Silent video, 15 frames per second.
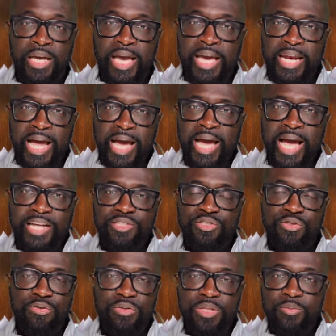And I
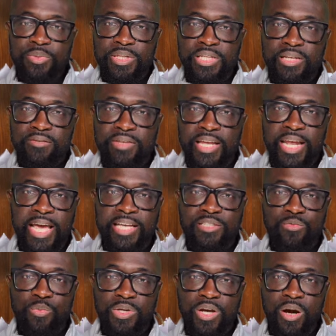truly believe that
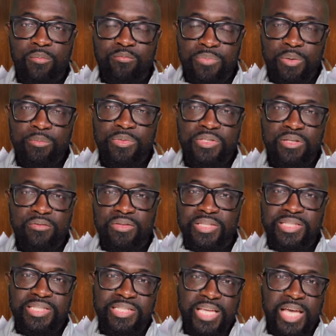as we are members of the
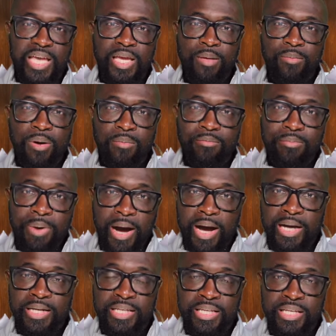same
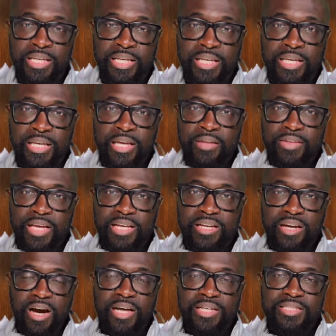body, that
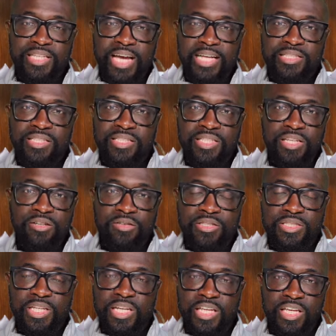God's got secrets
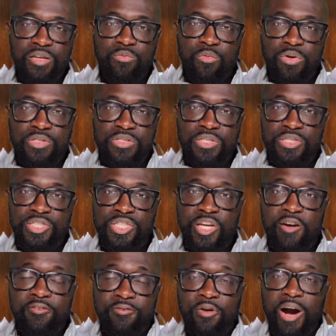that He wants to share
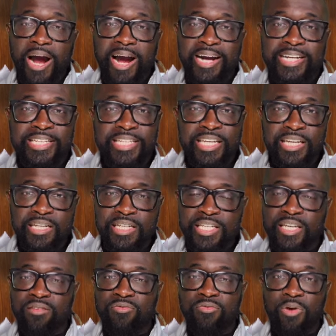for our healing
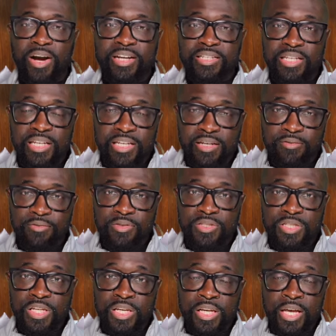and for our
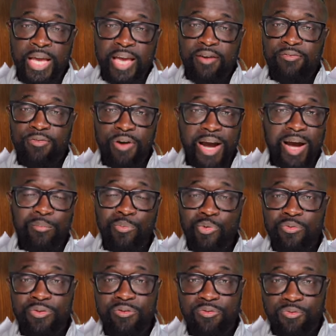deliverance and for our
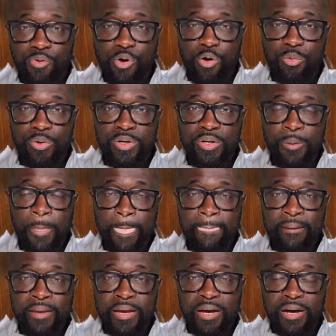moving forward
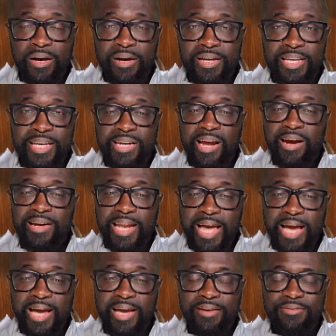in our
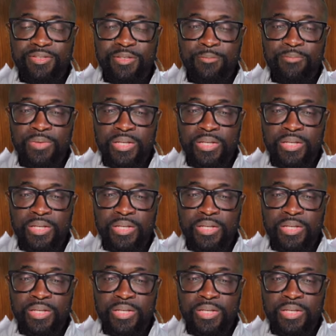lives.